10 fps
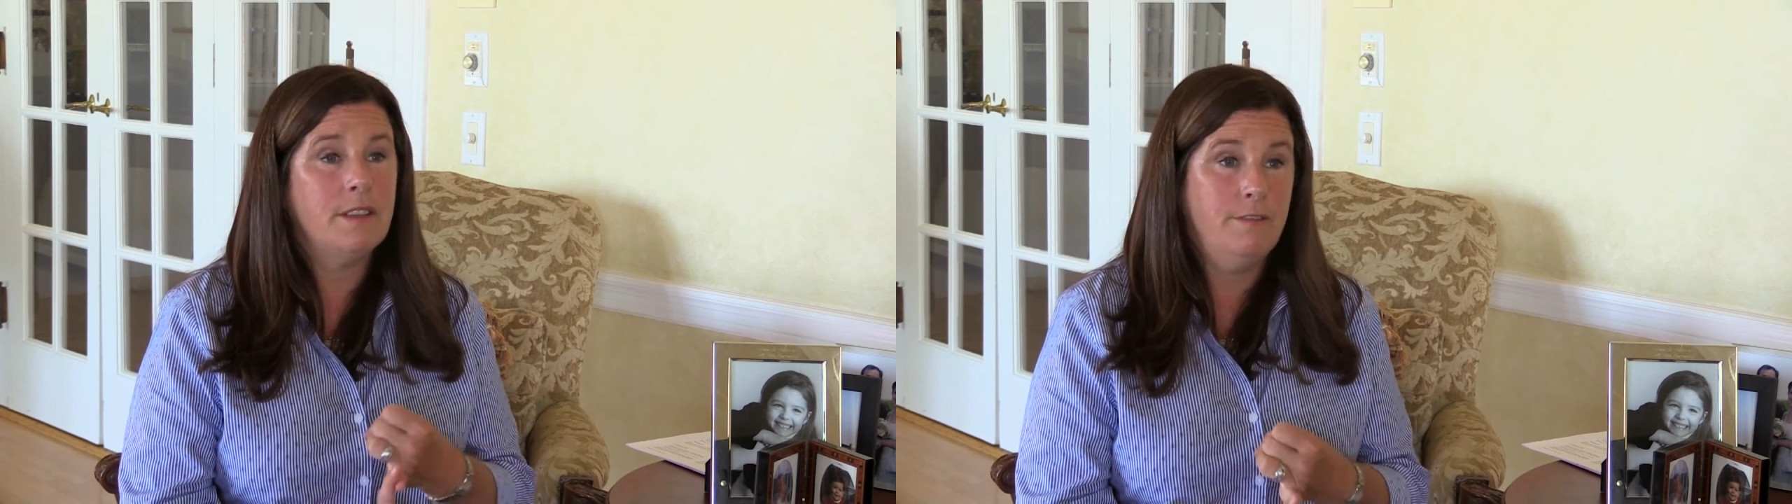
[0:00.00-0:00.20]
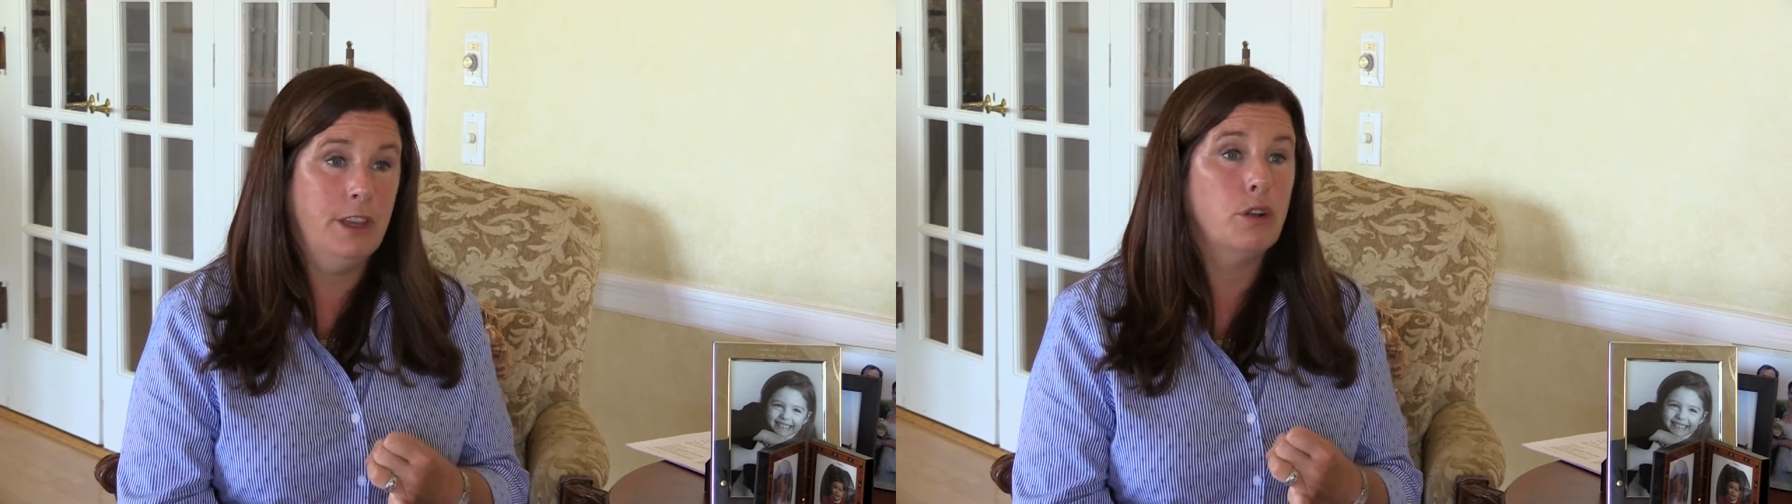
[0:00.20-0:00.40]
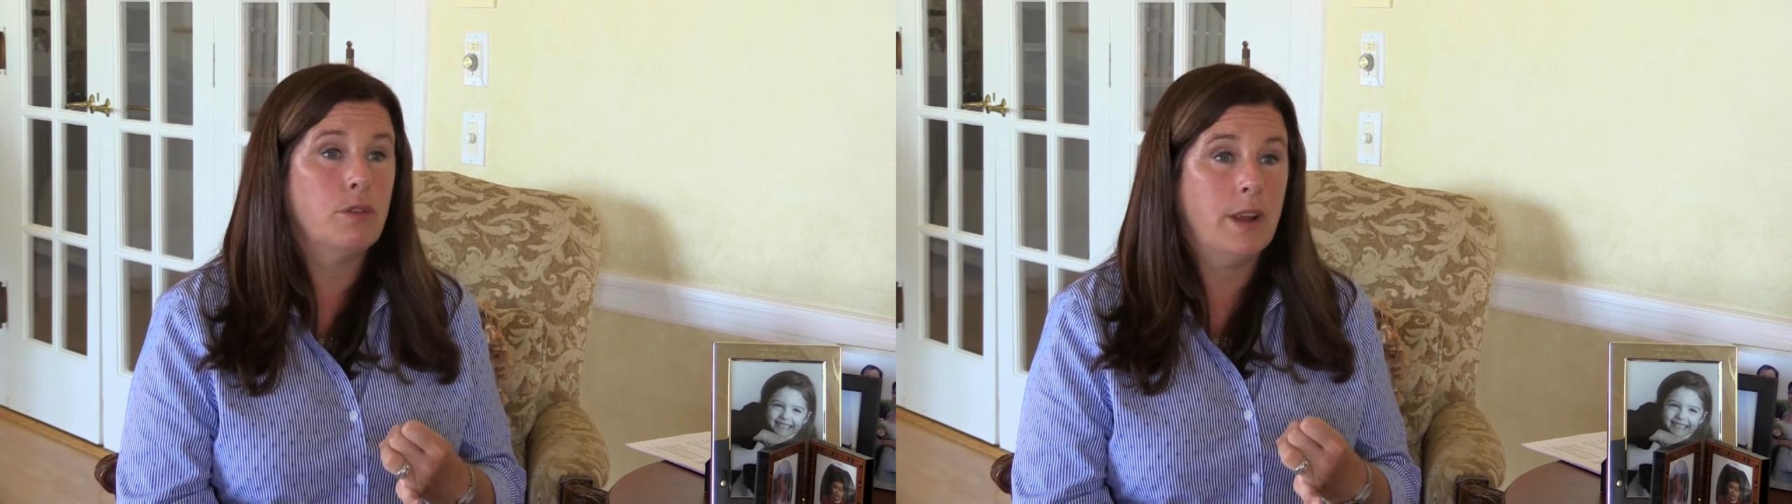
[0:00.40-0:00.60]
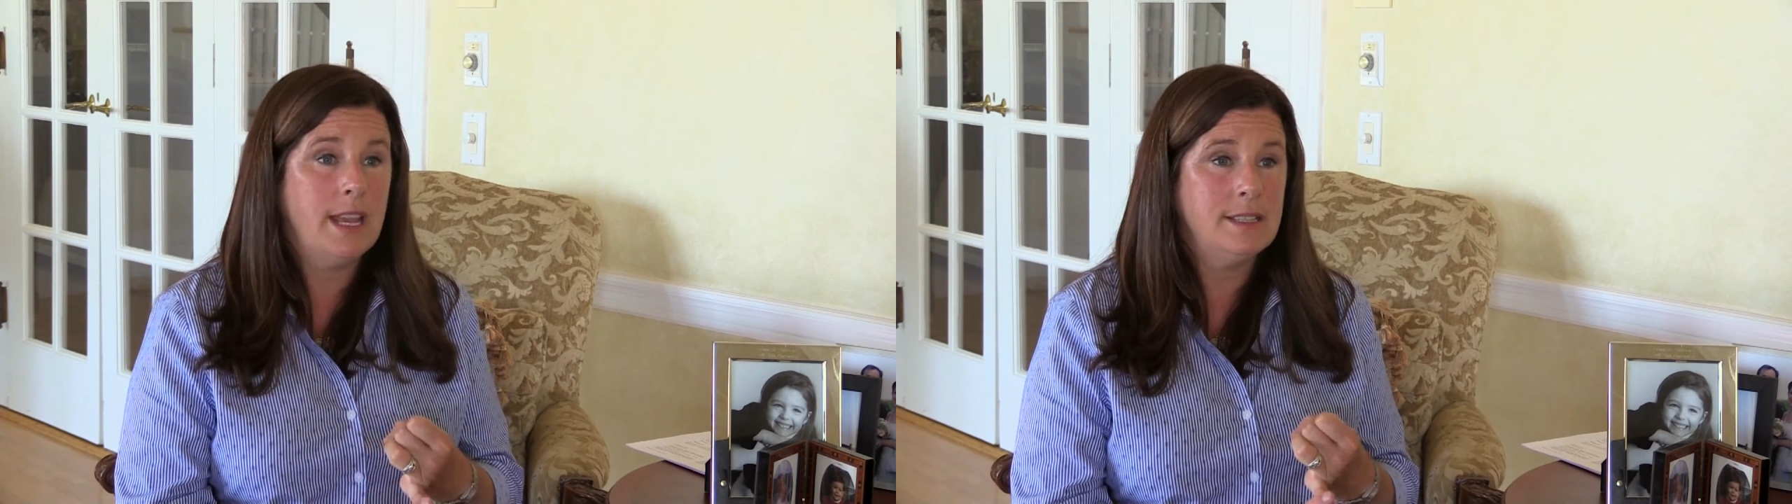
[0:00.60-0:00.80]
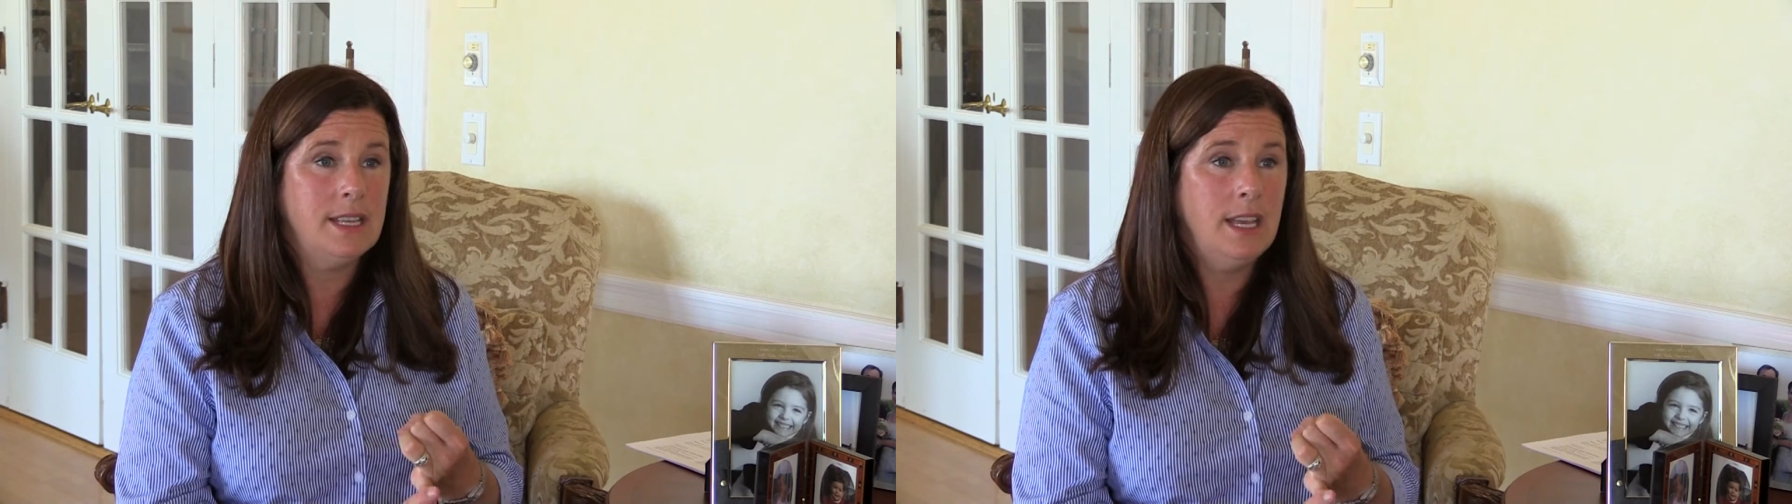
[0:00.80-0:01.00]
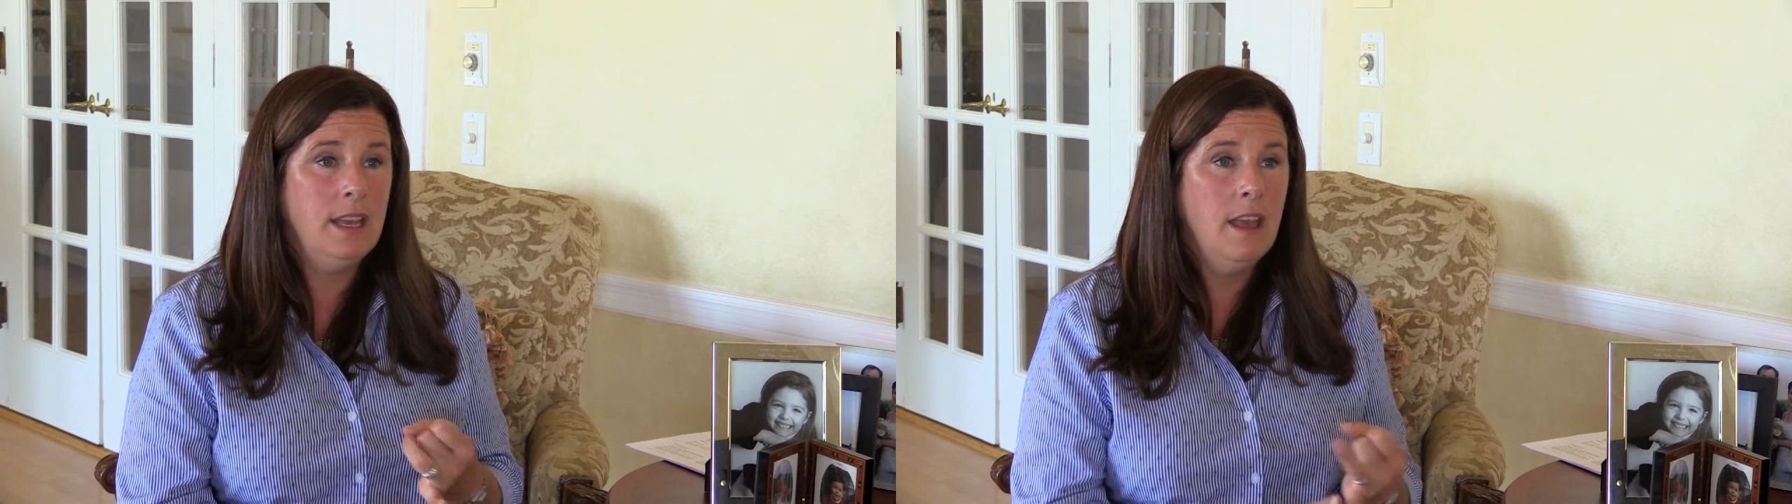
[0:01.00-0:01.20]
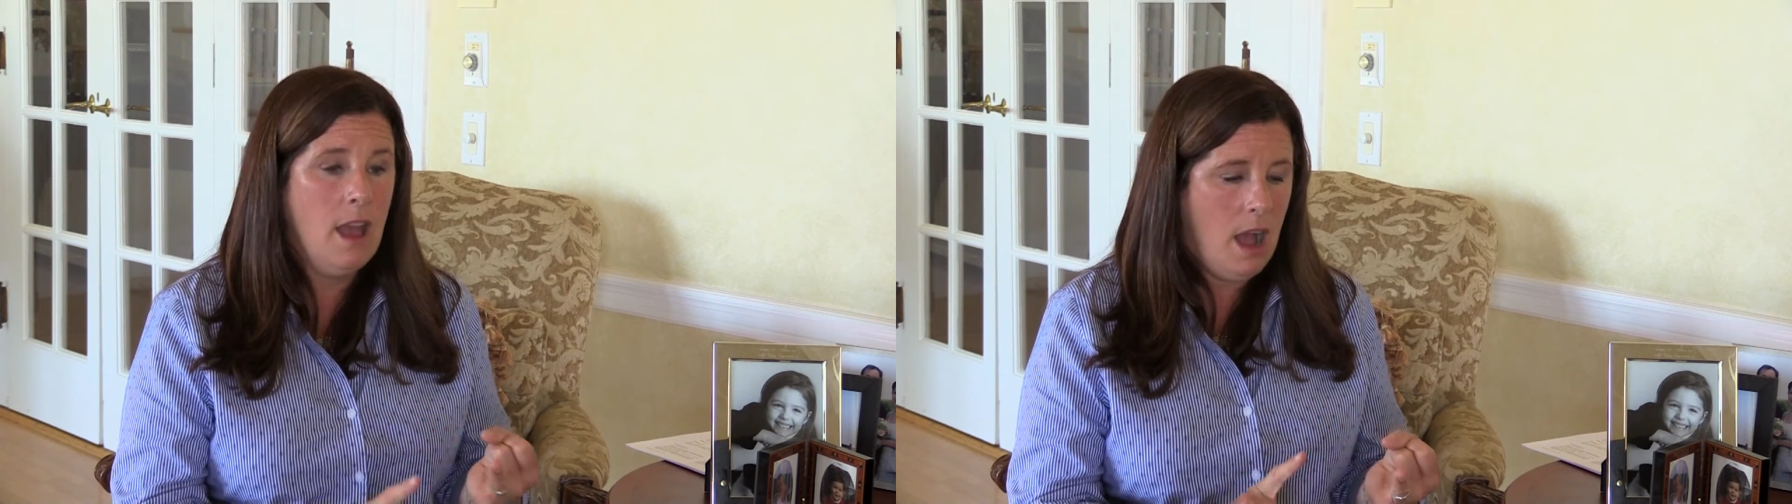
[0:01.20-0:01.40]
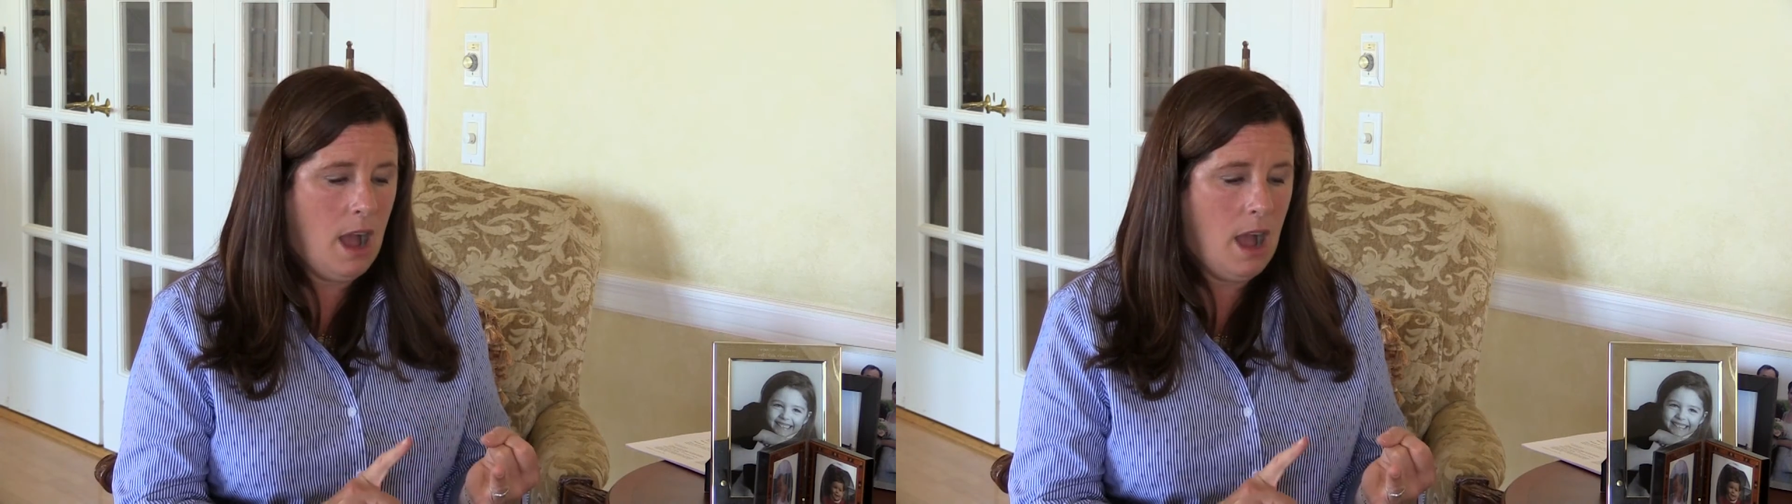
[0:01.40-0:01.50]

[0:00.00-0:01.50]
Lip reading: to feel crazy.